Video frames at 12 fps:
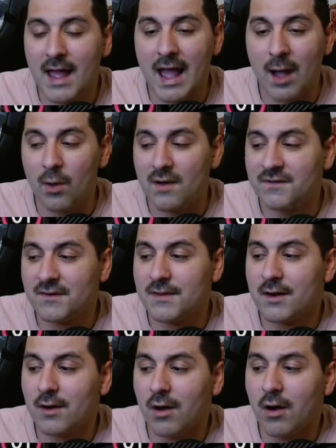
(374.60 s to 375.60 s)
However,
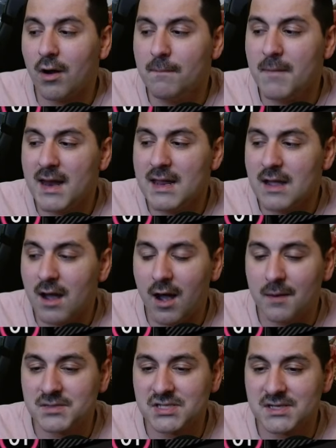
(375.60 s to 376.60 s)
there are many
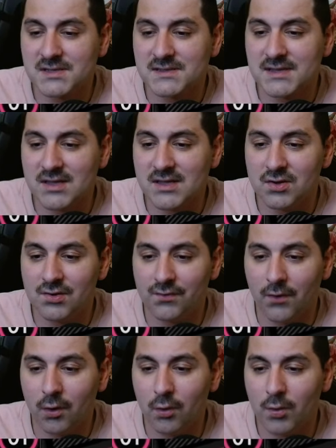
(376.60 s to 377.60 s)
options that you could
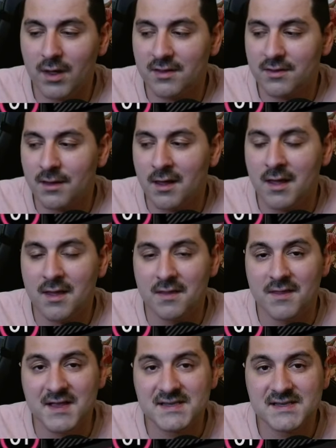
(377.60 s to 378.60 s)
roll with.
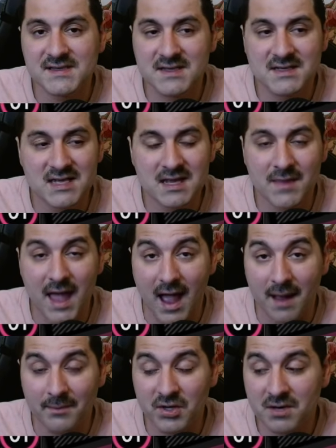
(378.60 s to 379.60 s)
This is the team that
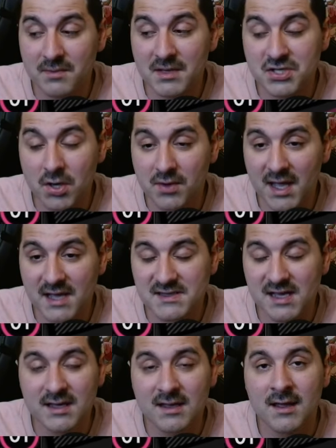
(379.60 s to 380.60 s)
I'm going to be
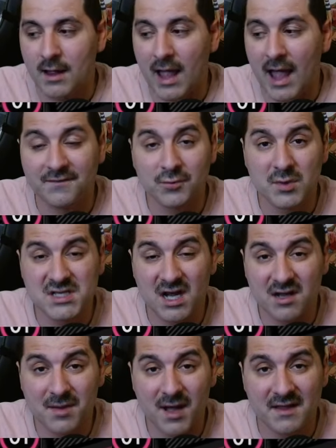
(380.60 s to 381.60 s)
showcasing. After we talk
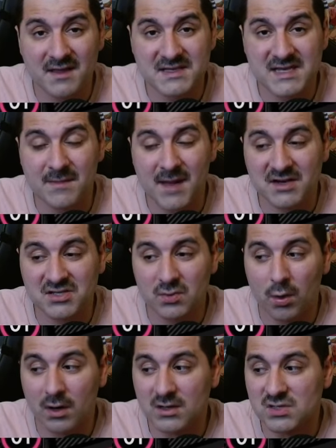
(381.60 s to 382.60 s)
about how this team actually
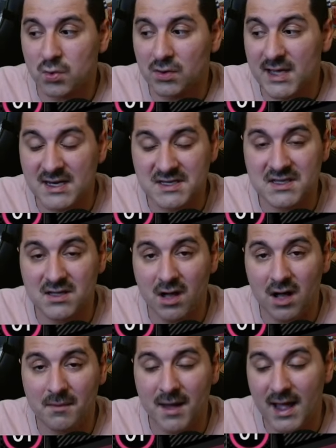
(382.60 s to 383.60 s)
works, we'll get into the
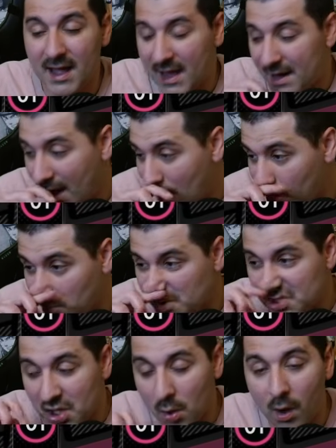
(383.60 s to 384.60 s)
combat and I will
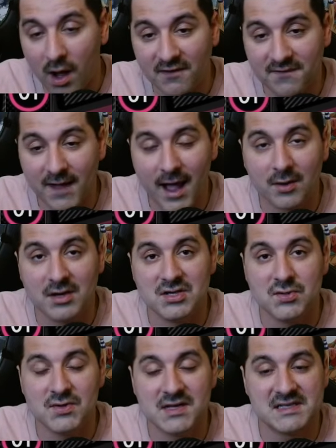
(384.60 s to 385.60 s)
show off how to
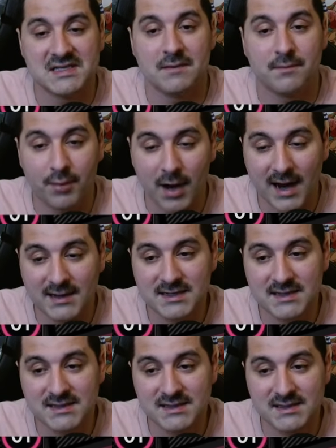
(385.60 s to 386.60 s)
do this in
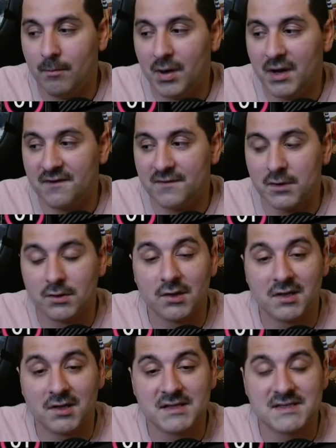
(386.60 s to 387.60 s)
practice. But if you're
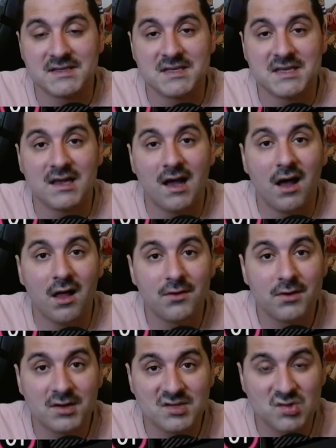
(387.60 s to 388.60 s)
looking to see other
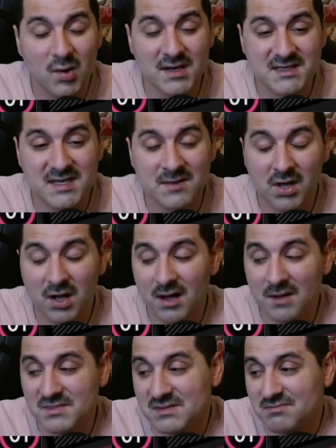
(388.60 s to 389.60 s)
Hotori team
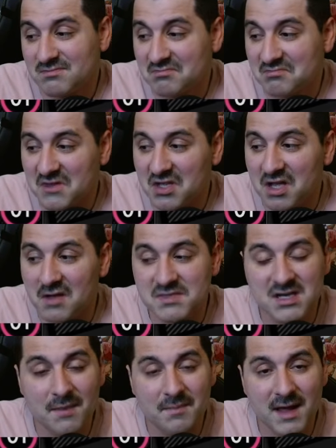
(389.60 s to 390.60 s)
comps, come
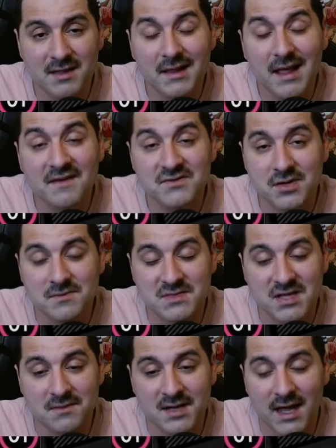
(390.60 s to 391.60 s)
stop by the live stream
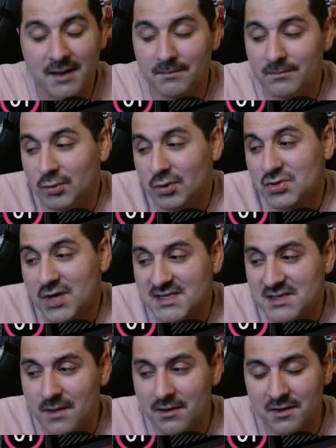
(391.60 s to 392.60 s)
sometime. We'll try
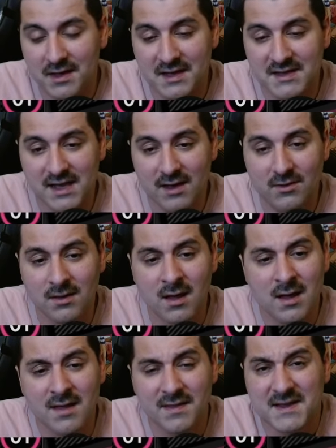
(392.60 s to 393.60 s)
some other things out.
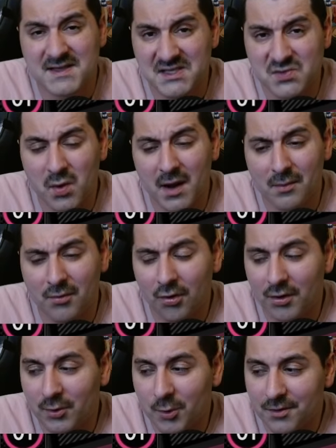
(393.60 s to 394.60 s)
This is what I'm
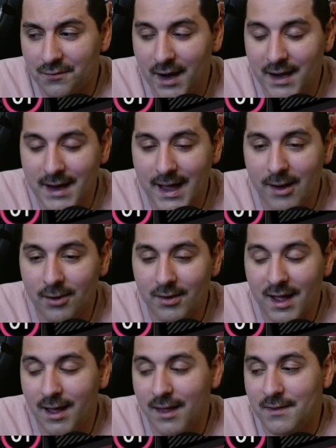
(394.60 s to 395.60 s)
rolling with right now.
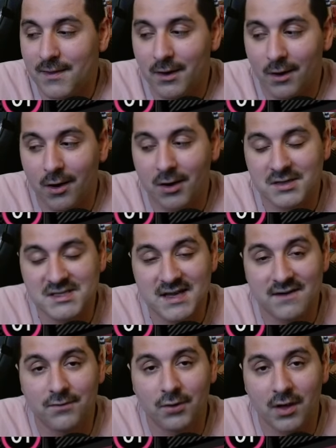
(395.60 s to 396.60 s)
There are
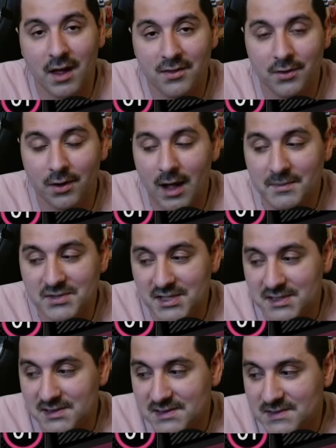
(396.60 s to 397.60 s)
several other
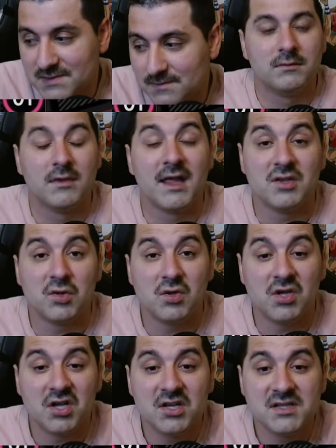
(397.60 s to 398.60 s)
options. Like you
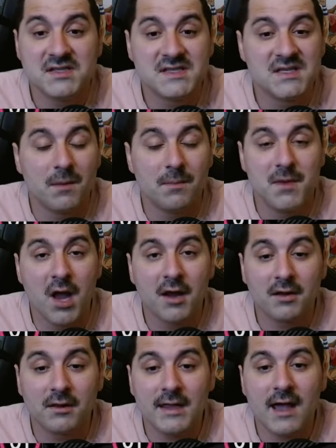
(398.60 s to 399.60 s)
could sub
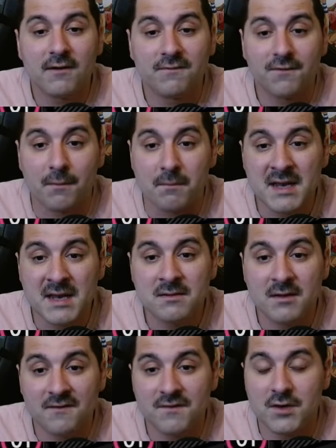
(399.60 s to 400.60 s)
Nanally out for Mint
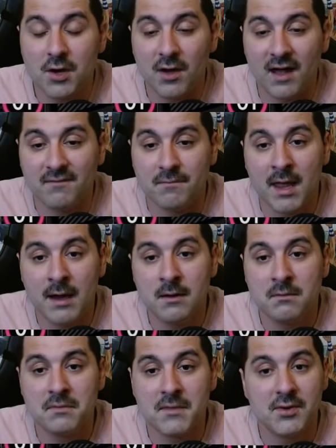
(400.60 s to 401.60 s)
if you don't have Mint.
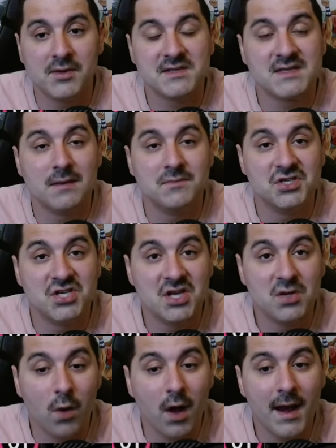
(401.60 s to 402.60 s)
You could sub
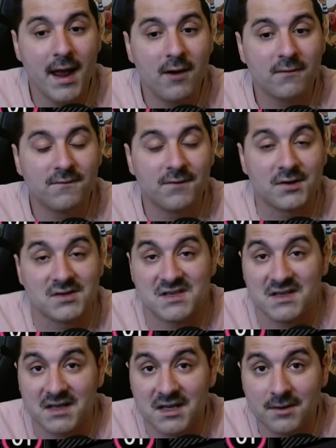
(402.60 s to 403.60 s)
G1 out for
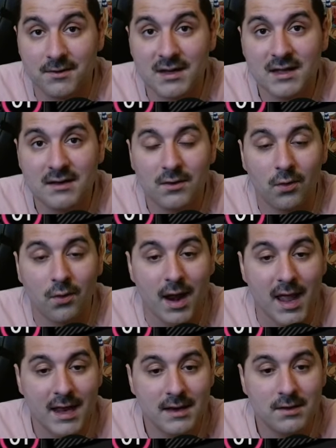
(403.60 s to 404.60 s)
Sakiri or
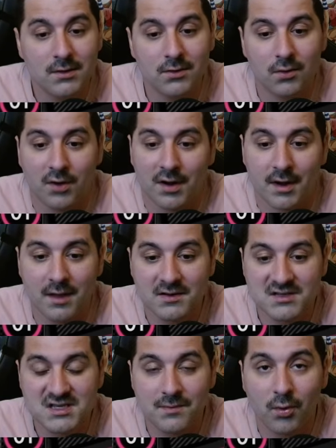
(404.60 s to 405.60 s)
Haniel or another
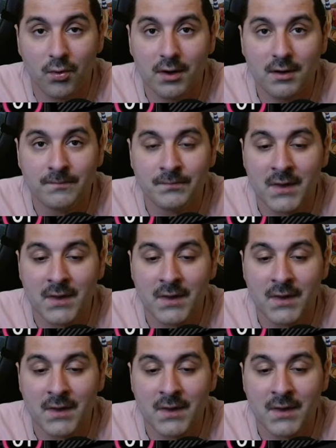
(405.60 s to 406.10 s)
support.